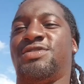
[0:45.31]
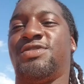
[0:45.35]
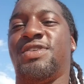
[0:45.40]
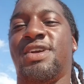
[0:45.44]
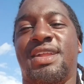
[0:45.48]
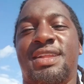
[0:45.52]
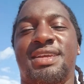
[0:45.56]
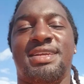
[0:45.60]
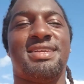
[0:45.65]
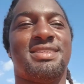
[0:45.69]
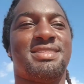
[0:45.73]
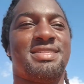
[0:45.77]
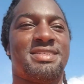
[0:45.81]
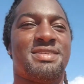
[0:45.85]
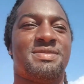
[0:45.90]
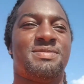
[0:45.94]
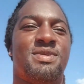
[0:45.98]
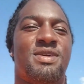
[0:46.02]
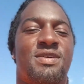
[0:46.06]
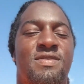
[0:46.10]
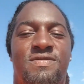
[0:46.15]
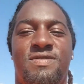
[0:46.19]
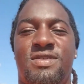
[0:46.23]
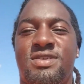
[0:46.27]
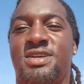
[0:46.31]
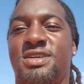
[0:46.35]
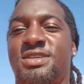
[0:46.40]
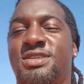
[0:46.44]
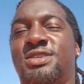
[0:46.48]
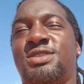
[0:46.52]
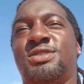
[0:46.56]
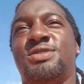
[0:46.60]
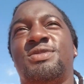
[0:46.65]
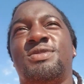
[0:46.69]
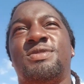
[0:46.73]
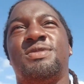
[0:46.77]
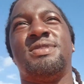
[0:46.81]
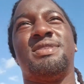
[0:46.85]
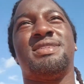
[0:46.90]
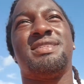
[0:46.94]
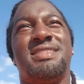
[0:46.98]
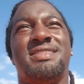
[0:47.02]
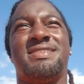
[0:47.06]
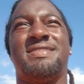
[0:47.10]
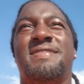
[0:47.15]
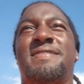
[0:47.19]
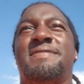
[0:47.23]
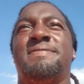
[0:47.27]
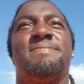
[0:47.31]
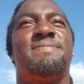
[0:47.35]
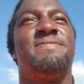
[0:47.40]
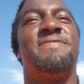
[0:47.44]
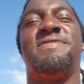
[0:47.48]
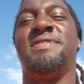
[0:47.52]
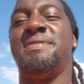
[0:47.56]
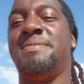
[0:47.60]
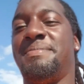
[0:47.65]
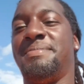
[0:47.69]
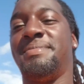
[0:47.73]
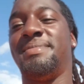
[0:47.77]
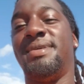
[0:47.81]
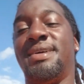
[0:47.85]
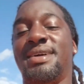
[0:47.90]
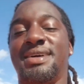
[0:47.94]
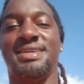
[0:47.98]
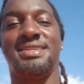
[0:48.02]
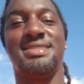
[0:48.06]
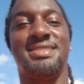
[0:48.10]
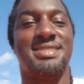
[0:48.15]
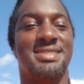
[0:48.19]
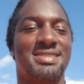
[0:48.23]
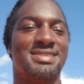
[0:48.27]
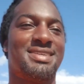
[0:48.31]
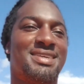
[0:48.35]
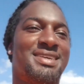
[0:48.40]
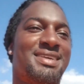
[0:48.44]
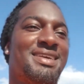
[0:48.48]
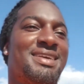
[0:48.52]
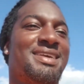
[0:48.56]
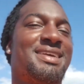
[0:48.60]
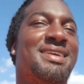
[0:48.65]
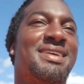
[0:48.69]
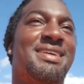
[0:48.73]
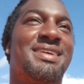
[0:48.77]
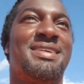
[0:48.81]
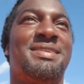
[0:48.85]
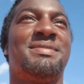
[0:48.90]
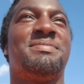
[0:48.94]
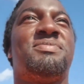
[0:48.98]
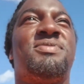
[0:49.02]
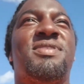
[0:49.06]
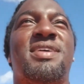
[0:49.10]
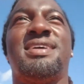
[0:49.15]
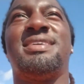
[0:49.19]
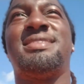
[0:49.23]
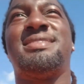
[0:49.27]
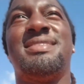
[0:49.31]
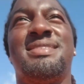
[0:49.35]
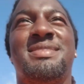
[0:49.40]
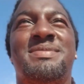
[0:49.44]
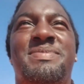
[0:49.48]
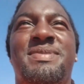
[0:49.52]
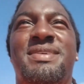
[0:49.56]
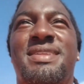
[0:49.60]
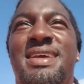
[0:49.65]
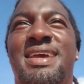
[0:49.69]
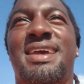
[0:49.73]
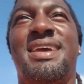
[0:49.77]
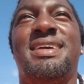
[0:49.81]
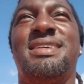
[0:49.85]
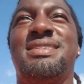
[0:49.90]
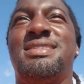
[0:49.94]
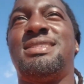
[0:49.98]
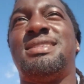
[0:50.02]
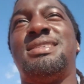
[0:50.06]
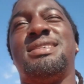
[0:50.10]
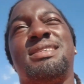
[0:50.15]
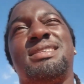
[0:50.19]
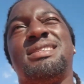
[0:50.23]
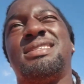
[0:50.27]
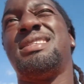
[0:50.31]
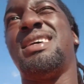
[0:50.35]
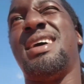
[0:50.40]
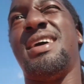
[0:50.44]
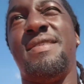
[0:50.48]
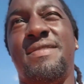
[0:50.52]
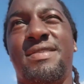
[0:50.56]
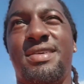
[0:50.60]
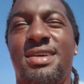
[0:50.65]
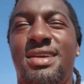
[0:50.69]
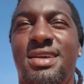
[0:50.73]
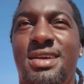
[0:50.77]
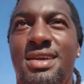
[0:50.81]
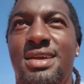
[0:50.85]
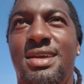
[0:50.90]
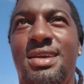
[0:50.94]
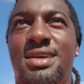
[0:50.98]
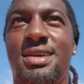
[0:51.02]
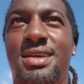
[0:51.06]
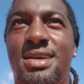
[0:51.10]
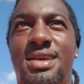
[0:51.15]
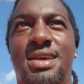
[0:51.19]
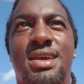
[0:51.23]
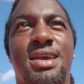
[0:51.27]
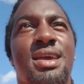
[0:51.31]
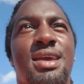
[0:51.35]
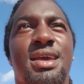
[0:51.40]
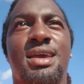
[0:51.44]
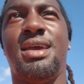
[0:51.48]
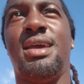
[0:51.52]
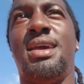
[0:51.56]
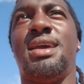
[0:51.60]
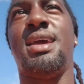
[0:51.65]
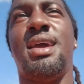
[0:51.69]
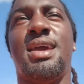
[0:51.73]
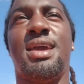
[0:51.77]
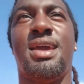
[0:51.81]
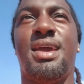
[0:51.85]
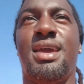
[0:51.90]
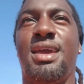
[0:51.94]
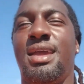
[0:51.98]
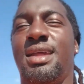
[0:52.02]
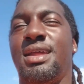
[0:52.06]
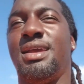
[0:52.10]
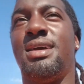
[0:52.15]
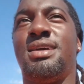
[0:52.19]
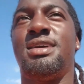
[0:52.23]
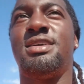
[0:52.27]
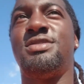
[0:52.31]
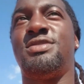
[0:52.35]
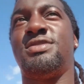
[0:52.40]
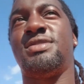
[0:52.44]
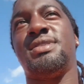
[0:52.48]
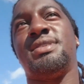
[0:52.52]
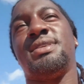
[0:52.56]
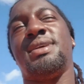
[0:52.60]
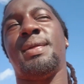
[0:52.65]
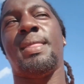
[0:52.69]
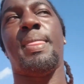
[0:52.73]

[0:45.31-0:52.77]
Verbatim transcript: trying to get this motherfucking shoes for months. The price has been at 600, 700, 800.